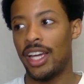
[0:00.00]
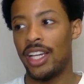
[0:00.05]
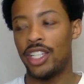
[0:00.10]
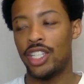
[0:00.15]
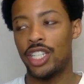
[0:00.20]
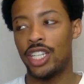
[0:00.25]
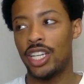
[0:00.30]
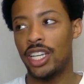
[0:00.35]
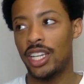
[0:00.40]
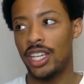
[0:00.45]

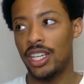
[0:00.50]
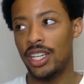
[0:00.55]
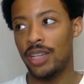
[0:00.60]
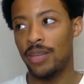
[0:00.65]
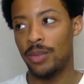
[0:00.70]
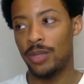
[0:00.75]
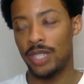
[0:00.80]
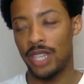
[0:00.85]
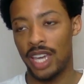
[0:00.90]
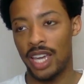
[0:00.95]
Like,
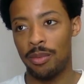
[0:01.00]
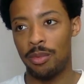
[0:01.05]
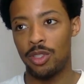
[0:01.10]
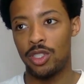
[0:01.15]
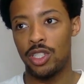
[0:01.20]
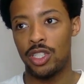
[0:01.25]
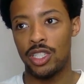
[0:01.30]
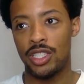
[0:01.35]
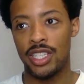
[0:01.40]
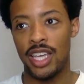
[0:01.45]
she was
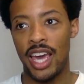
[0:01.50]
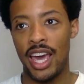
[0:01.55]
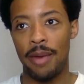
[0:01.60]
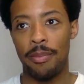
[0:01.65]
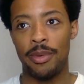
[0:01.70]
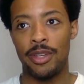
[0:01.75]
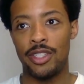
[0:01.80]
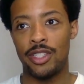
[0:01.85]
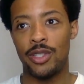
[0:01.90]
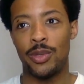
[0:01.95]
able to
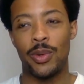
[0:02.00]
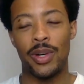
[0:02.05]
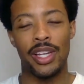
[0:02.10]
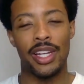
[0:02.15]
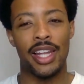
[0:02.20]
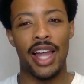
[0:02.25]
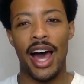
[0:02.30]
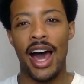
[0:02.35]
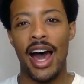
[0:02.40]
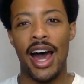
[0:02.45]
tap into a
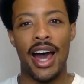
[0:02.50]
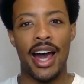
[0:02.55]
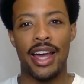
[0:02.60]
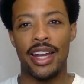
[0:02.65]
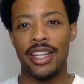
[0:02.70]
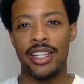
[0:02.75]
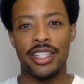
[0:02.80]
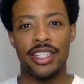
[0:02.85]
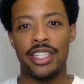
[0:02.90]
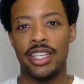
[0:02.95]

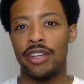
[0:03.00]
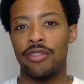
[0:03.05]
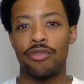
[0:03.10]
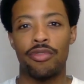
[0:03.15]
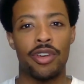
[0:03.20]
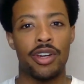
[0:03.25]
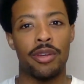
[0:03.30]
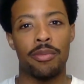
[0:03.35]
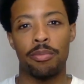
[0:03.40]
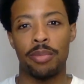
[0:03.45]
lot of
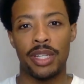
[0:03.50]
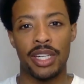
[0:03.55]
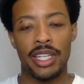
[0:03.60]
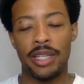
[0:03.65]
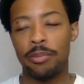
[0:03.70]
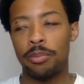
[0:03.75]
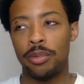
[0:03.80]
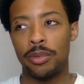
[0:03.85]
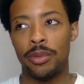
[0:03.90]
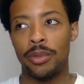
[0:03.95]
different
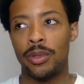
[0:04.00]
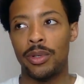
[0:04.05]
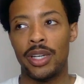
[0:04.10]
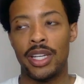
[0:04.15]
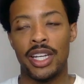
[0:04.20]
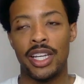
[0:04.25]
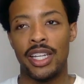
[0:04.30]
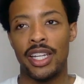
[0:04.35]
people and